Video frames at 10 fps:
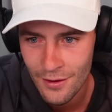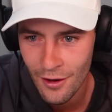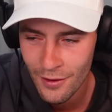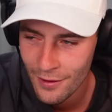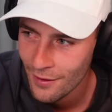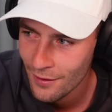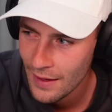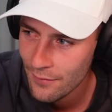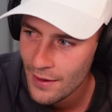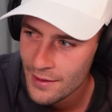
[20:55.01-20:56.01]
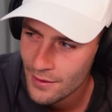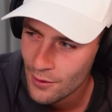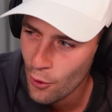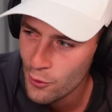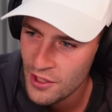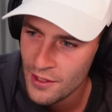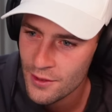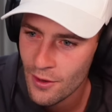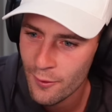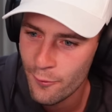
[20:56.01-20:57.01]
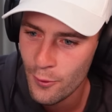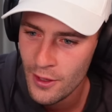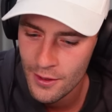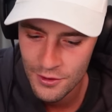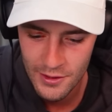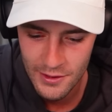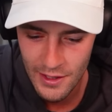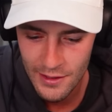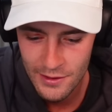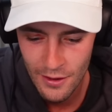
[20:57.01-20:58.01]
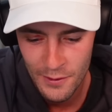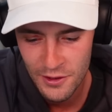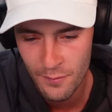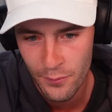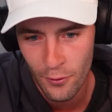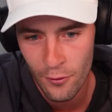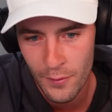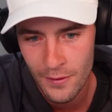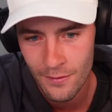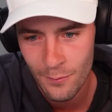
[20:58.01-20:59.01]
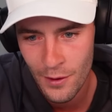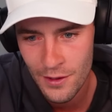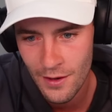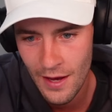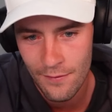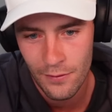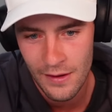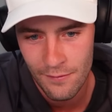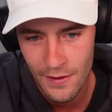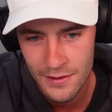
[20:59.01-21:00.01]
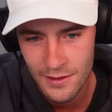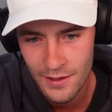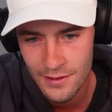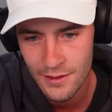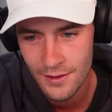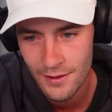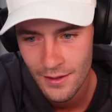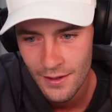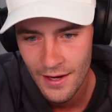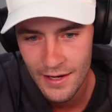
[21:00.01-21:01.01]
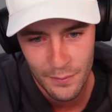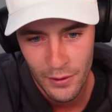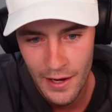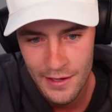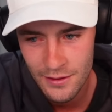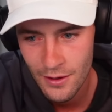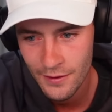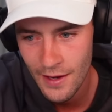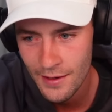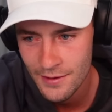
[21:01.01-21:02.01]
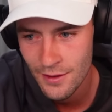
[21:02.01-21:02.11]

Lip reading: I love that coaching side of footy, because you see so much improvement when you're heavily invested into players like that.